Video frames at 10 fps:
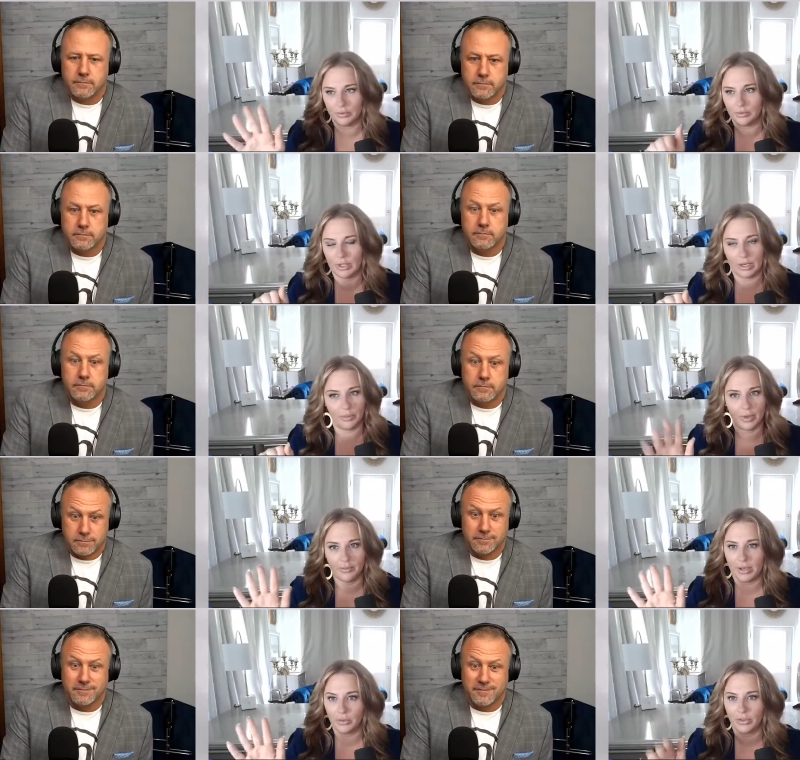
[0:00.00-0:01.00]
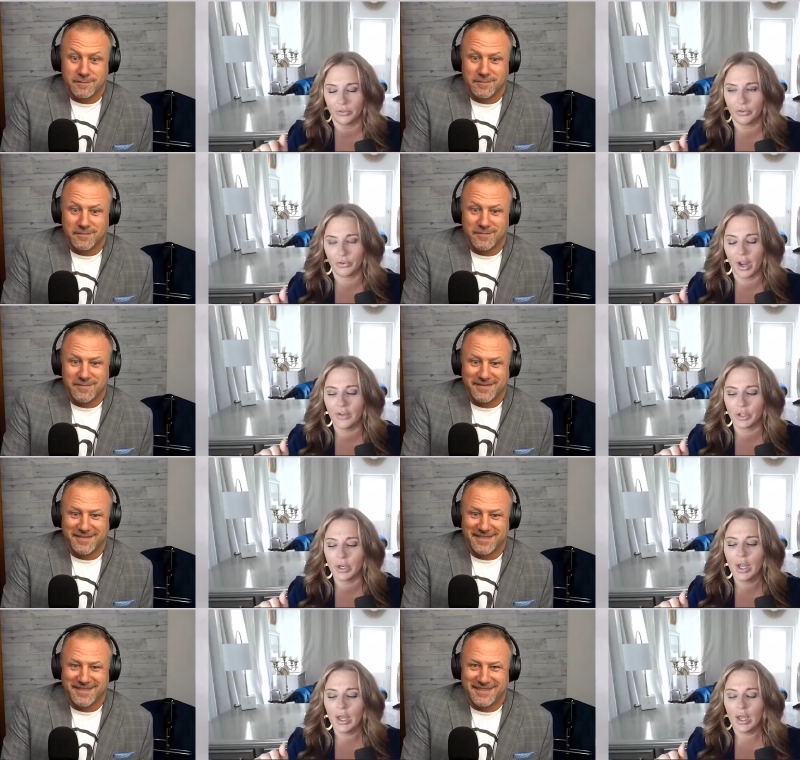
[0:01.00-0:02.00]
Speaker 1: you know, I've been with her for
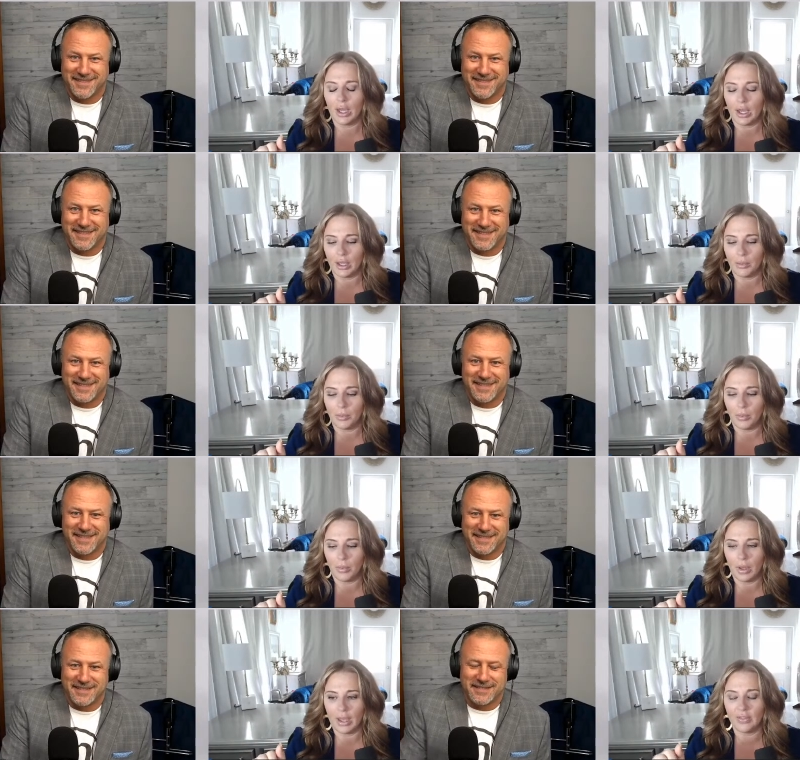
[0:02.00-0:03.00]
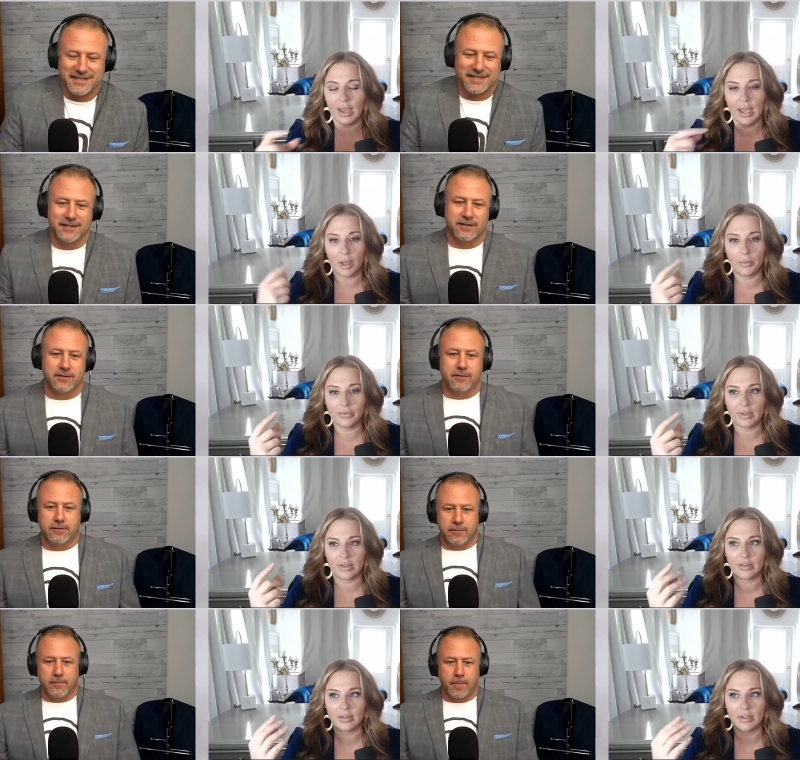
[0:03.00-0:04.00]
forever, um, and that helps
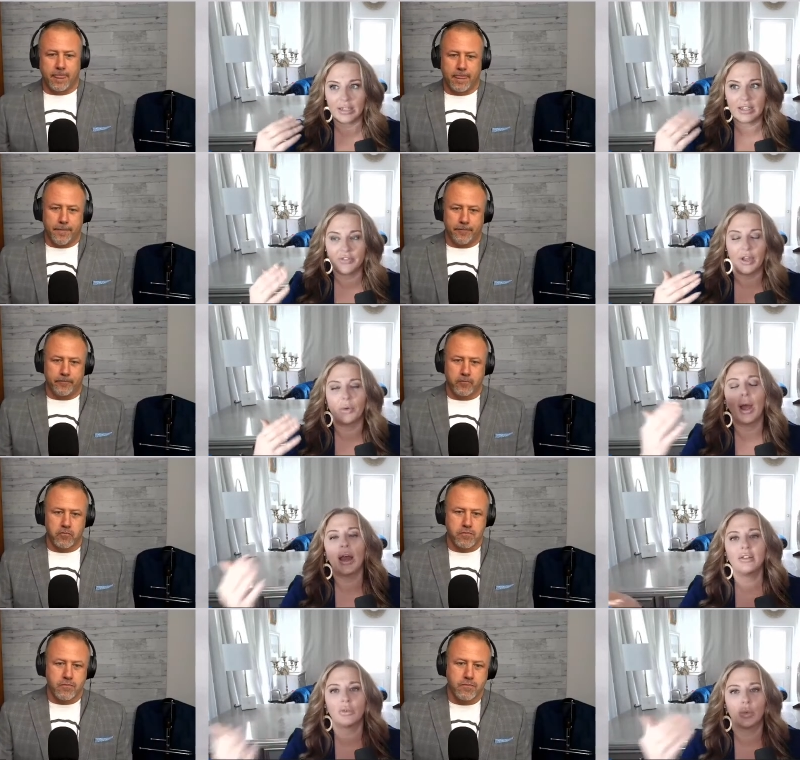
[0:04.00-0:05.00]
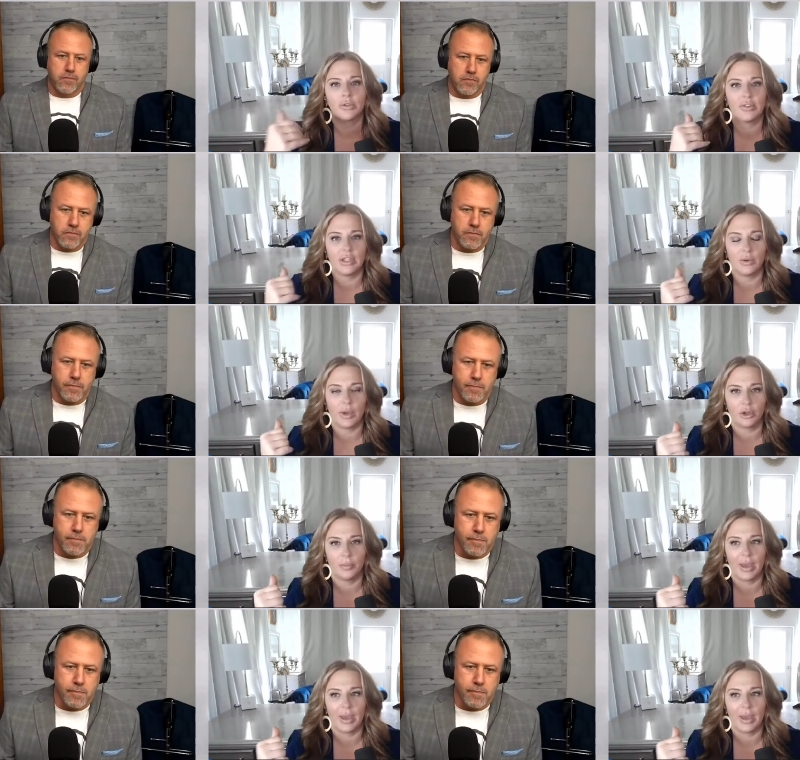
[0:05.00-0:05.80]
us identify. Well, how does the world see you at your